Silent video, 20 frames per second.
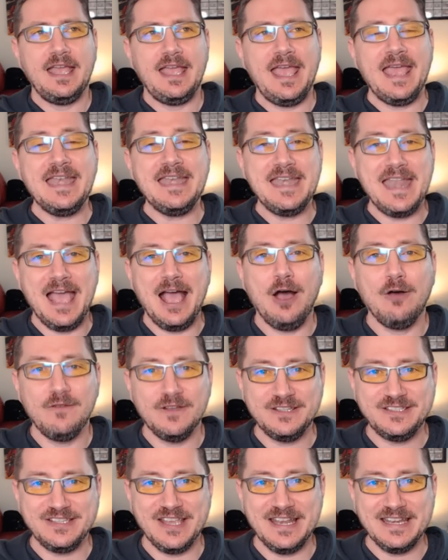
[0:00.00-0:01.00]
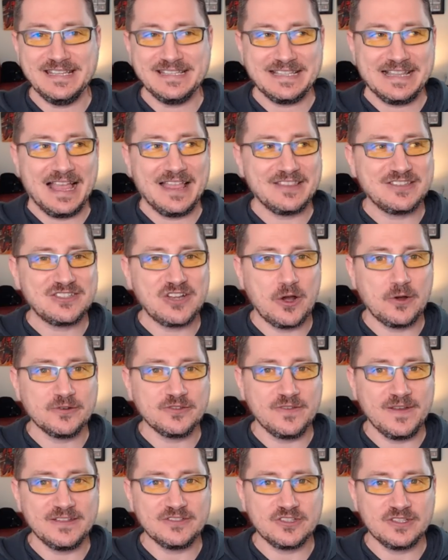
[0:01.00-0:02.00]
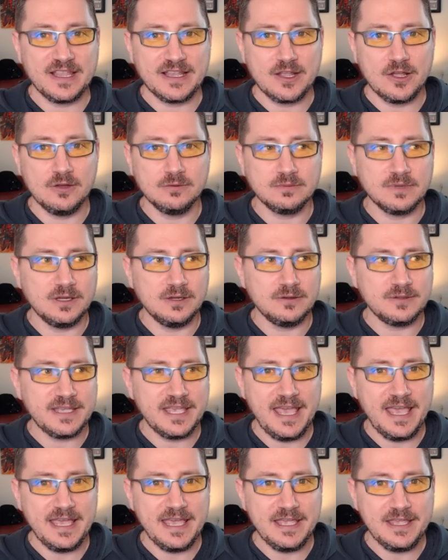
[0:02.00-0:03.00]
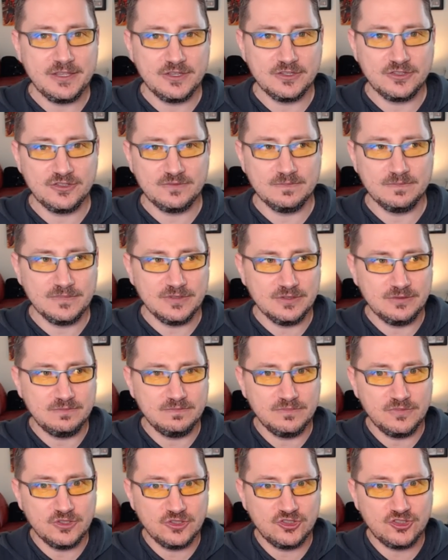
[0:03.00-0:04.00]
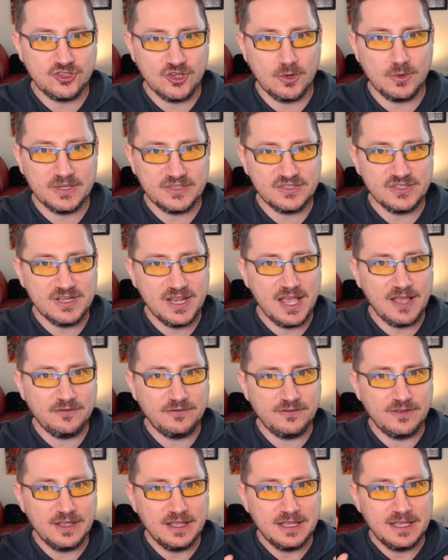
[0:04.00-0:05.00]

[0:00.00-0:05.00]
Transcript: And now all of a sudden, a lot of Star Wars fans are like, "Oh, okay, you sh- you you showed us enough.